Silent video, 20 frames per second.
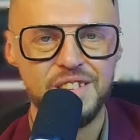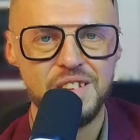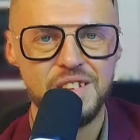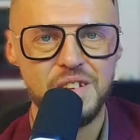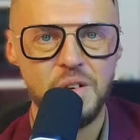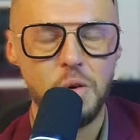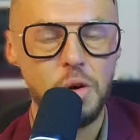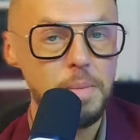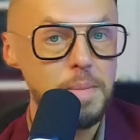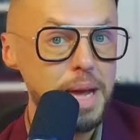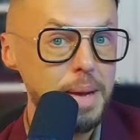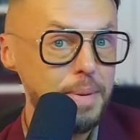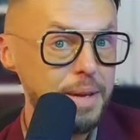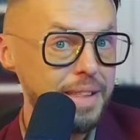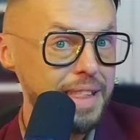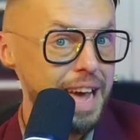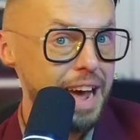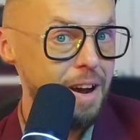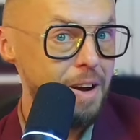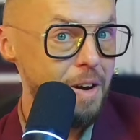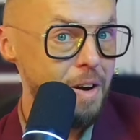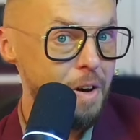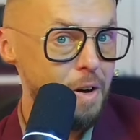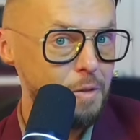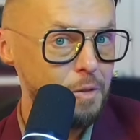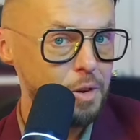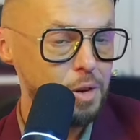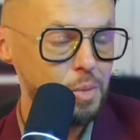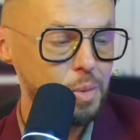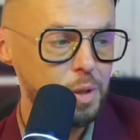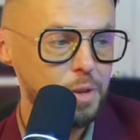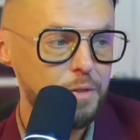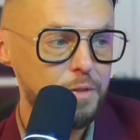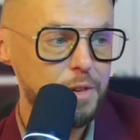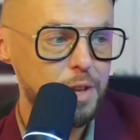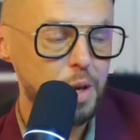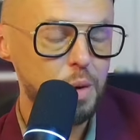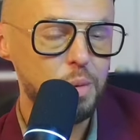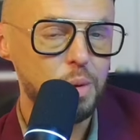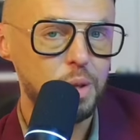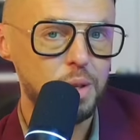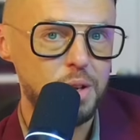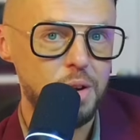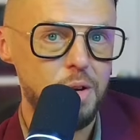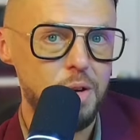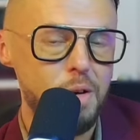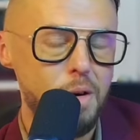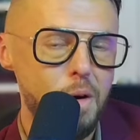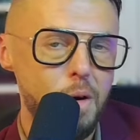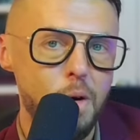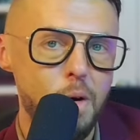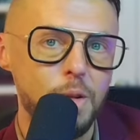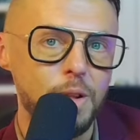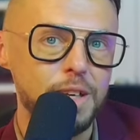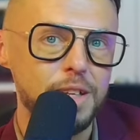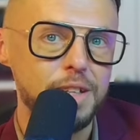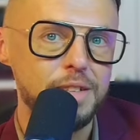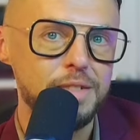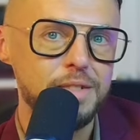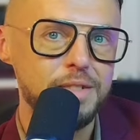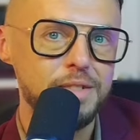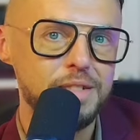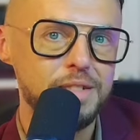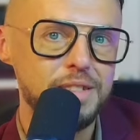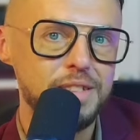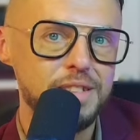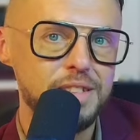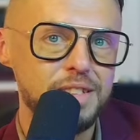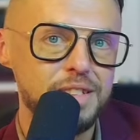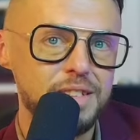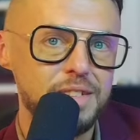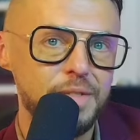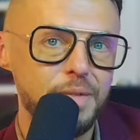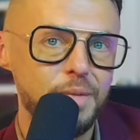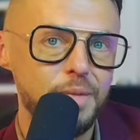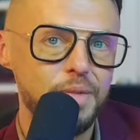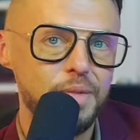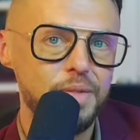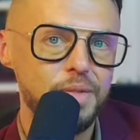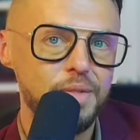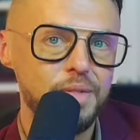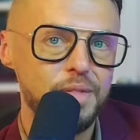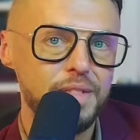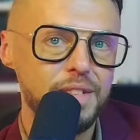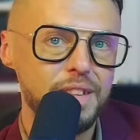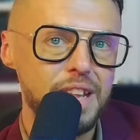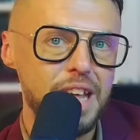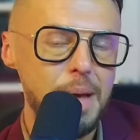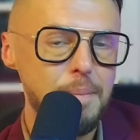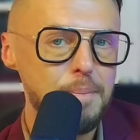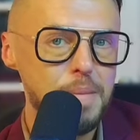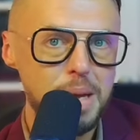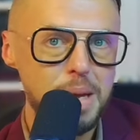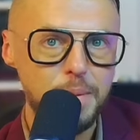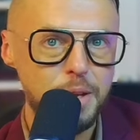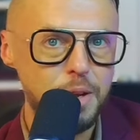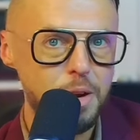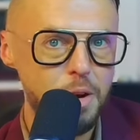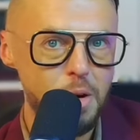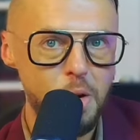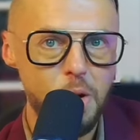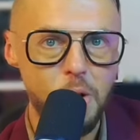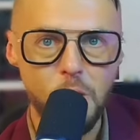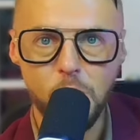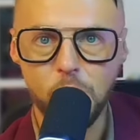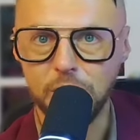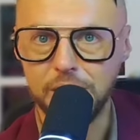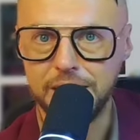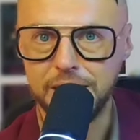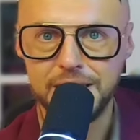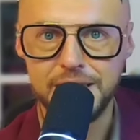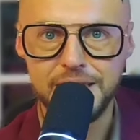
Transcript: Or maybe that offer will fuel your calling. And maybe your calling